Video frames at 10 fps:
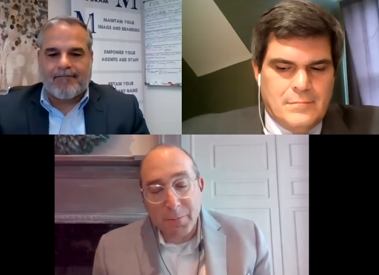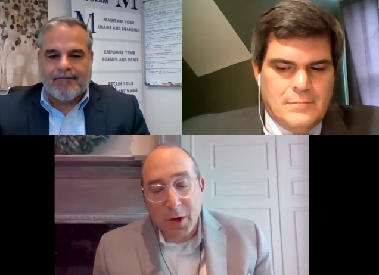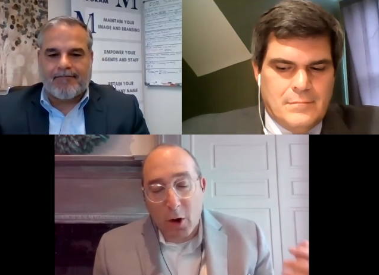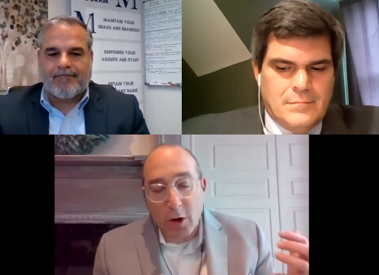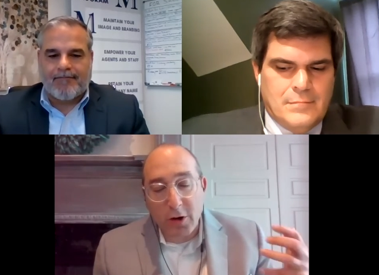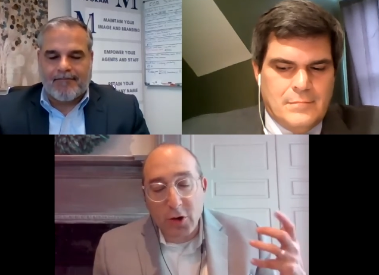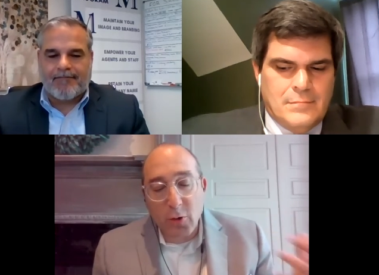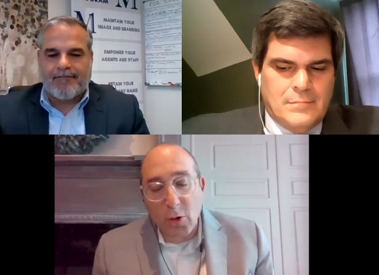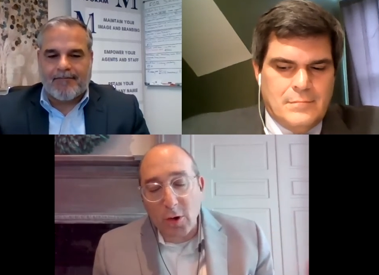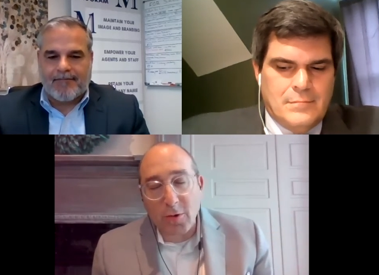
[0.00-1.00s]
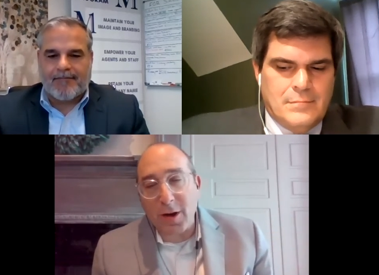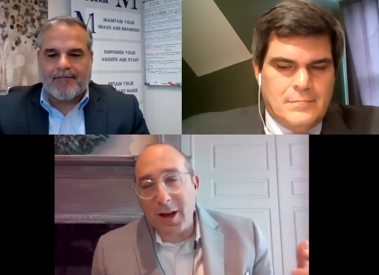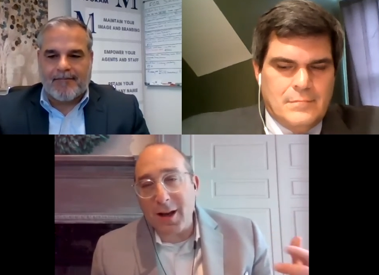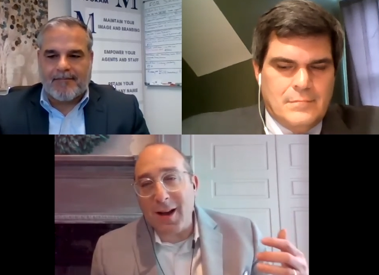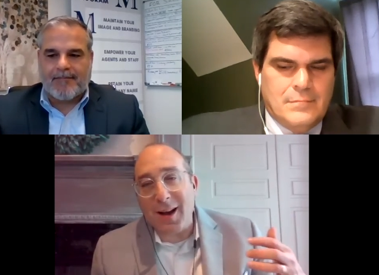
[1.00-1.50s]
Speaker 1: Are you ordering?
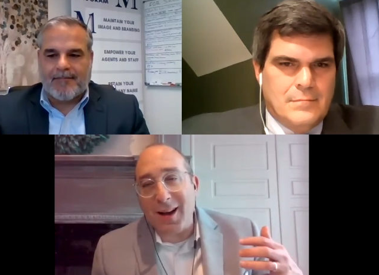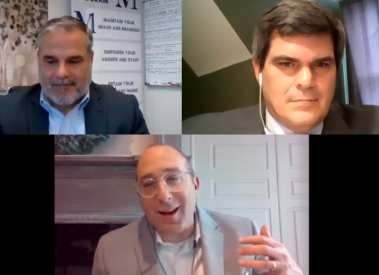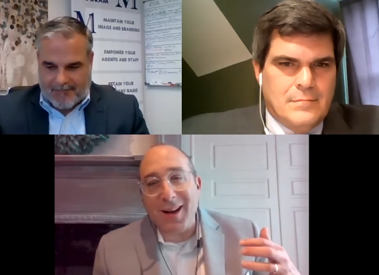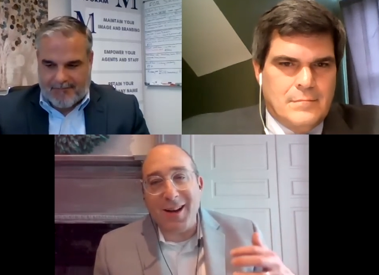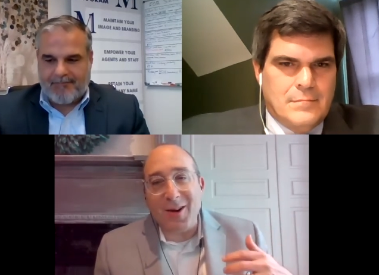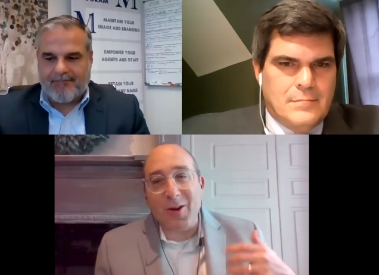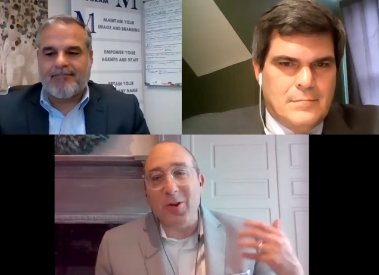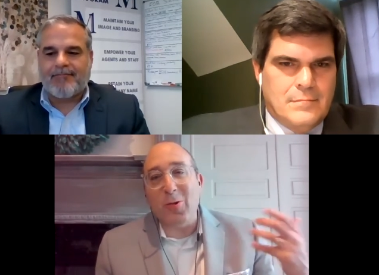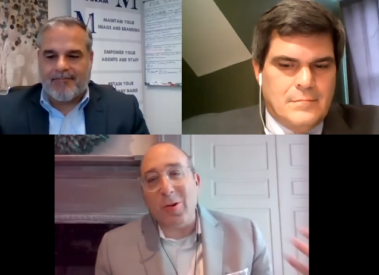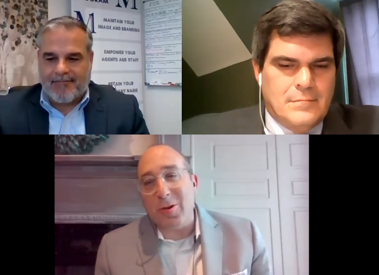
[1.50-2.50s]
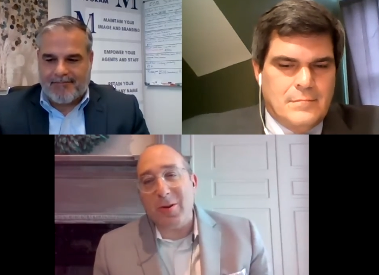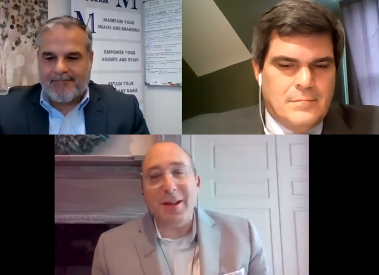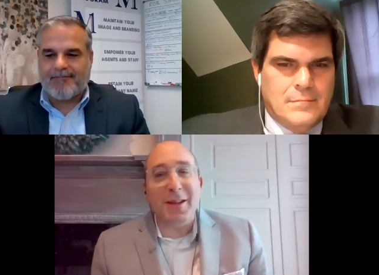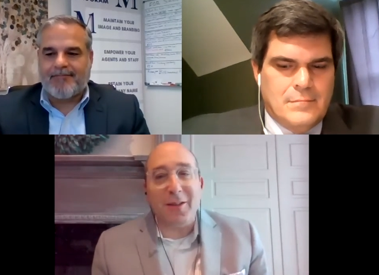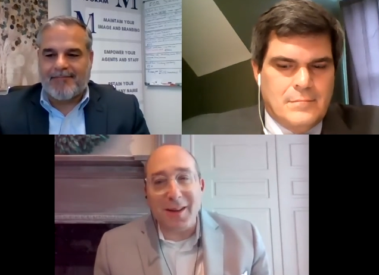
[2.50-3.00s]
Uh, are you ordering
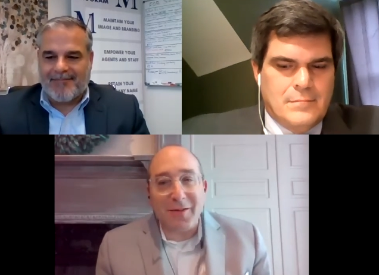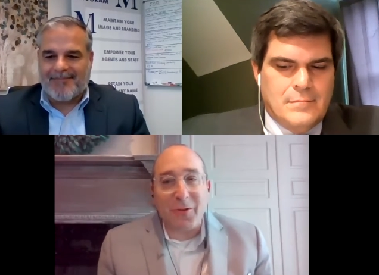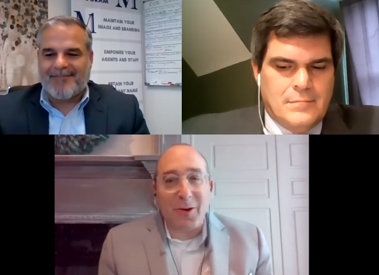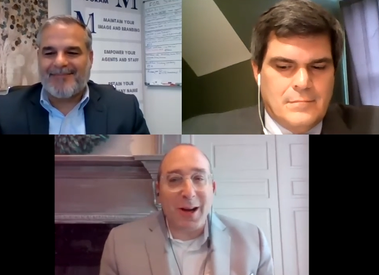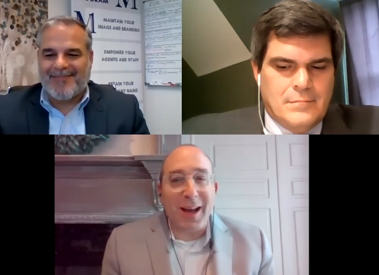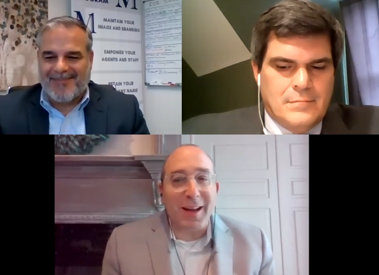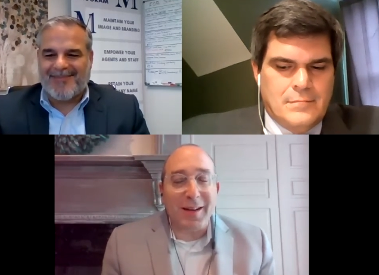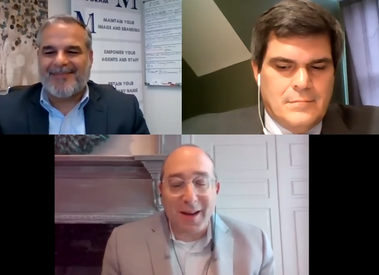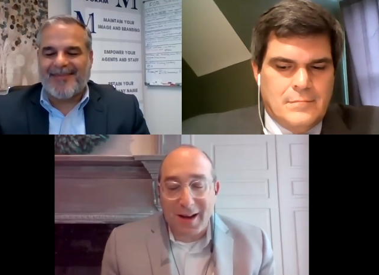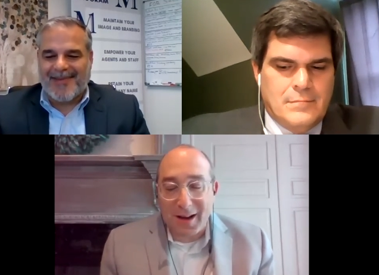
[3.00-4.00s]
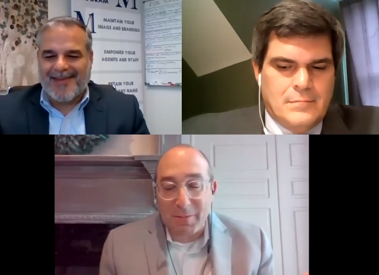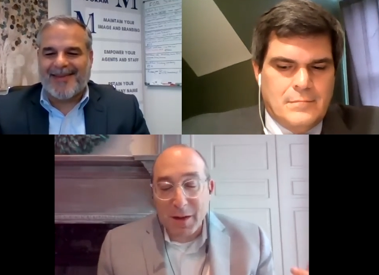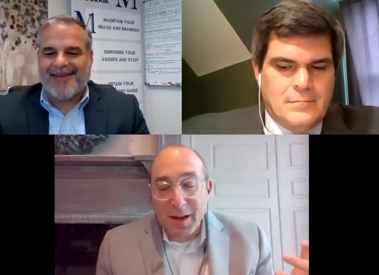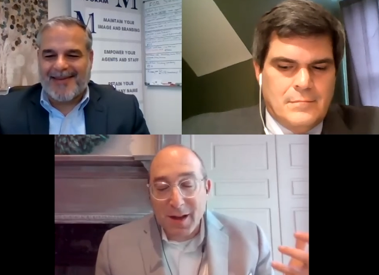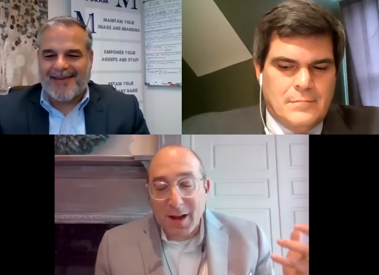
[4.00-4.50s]
delivery? And uh,
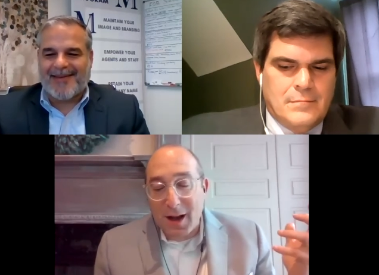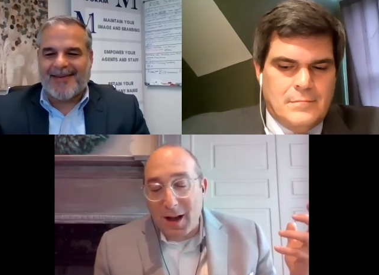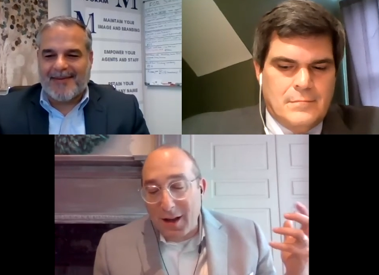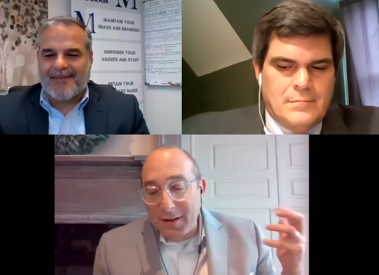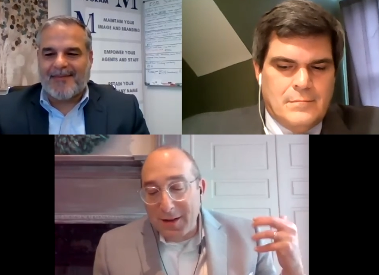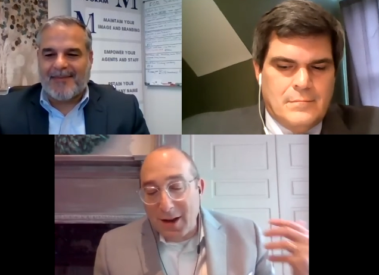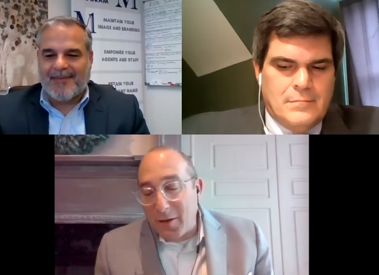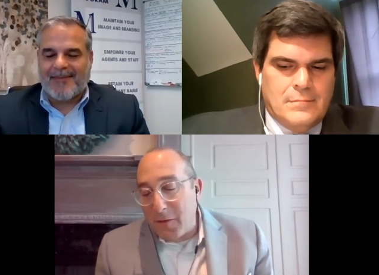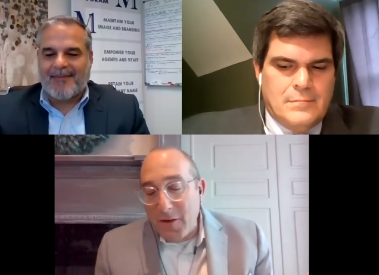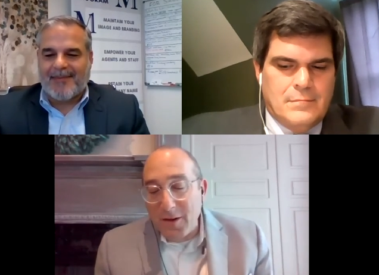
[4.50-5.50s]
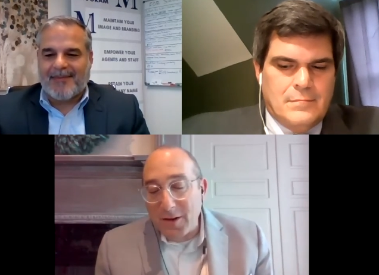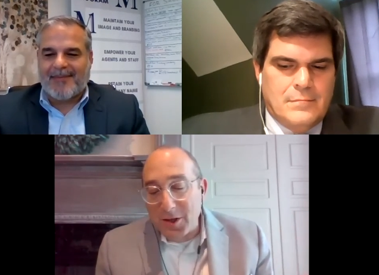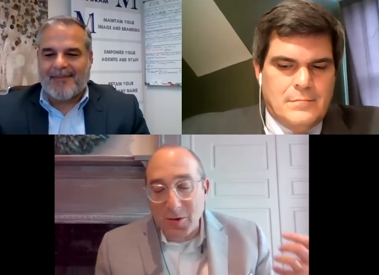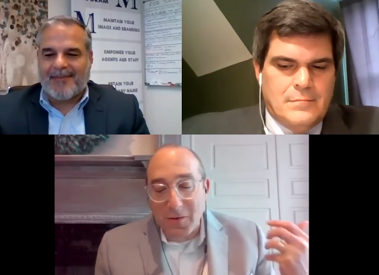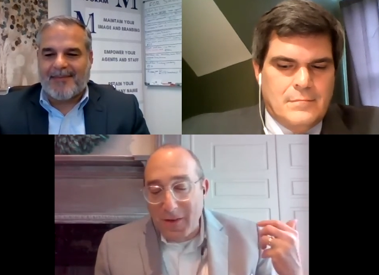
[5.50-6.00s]
uh, tell folks your
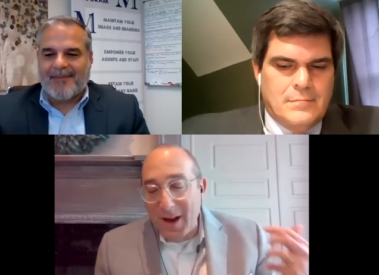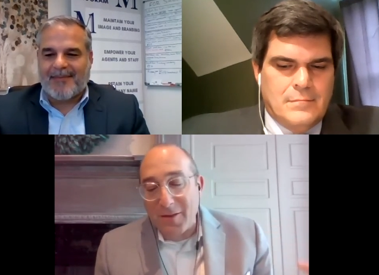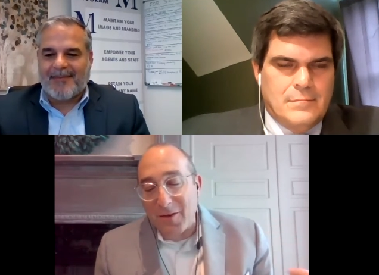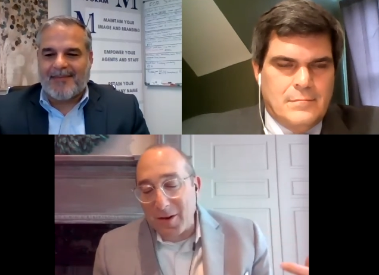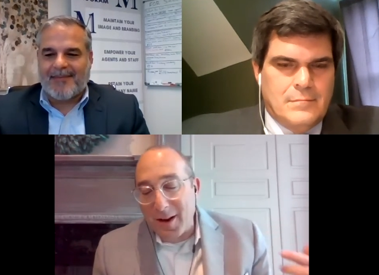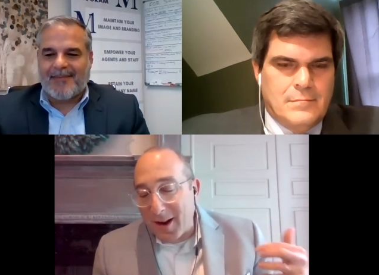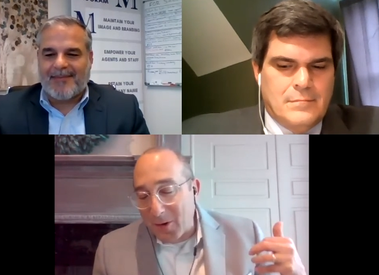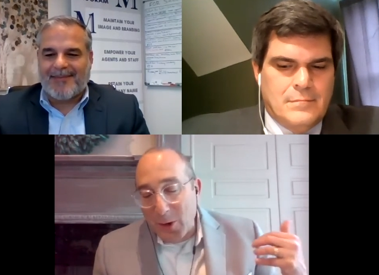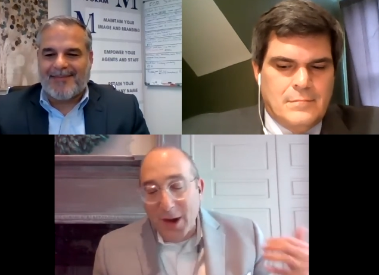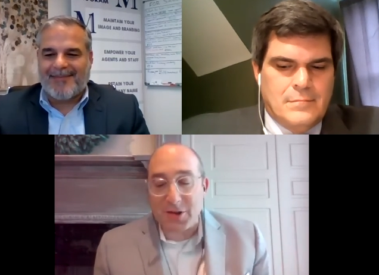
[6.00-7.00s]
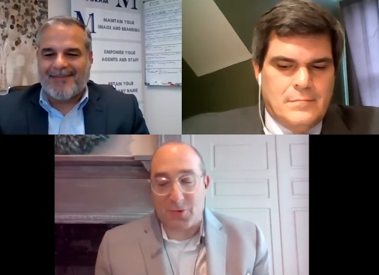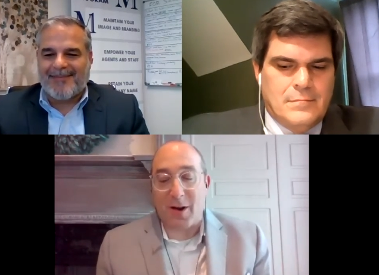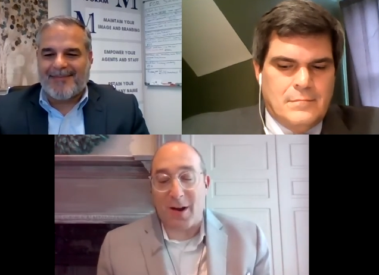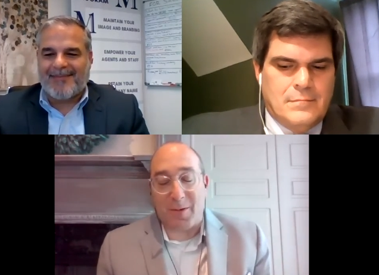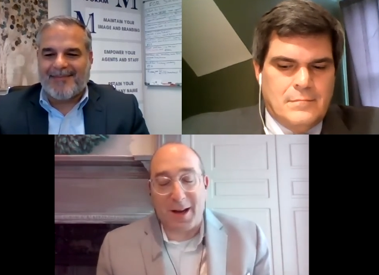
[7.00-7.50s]
favorite uh,
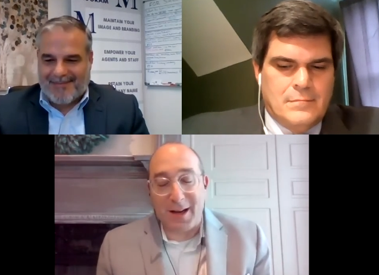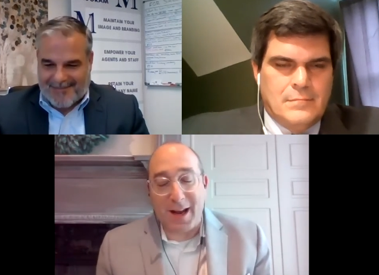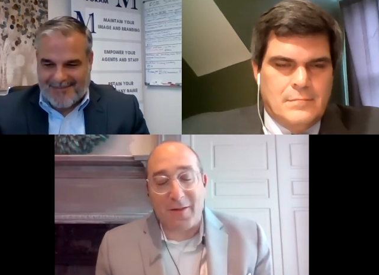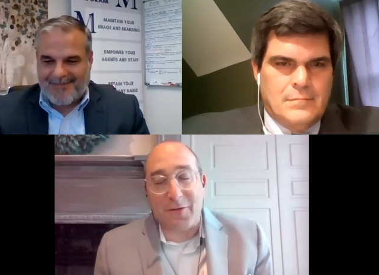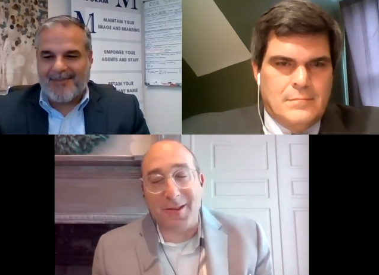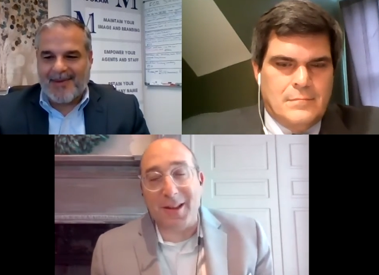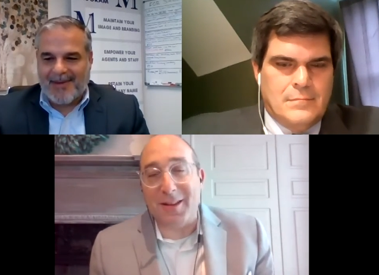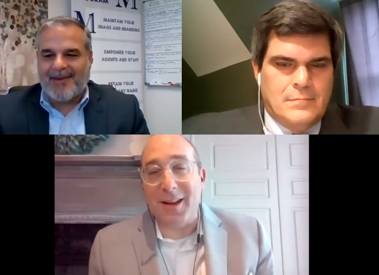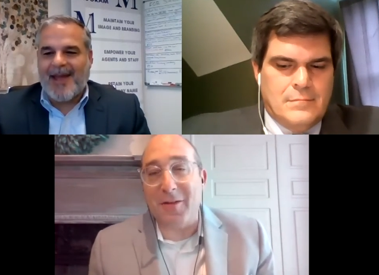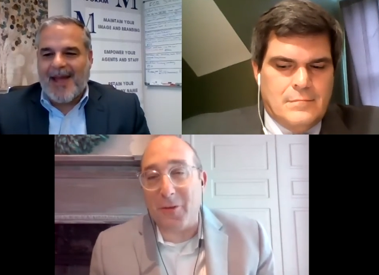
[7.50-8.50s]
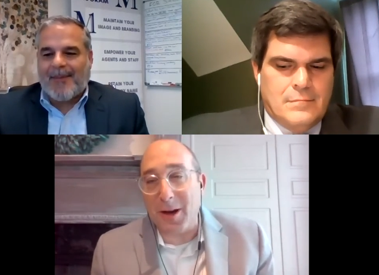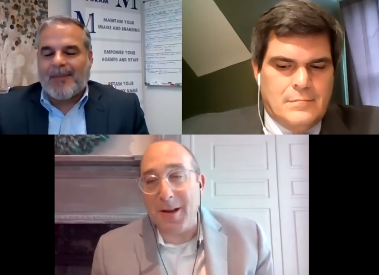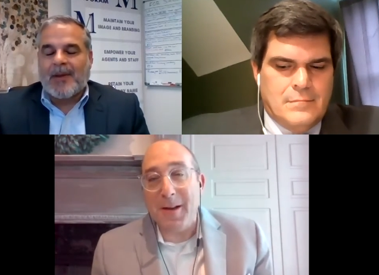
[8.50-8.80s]
restaurant right now for delivery yeah.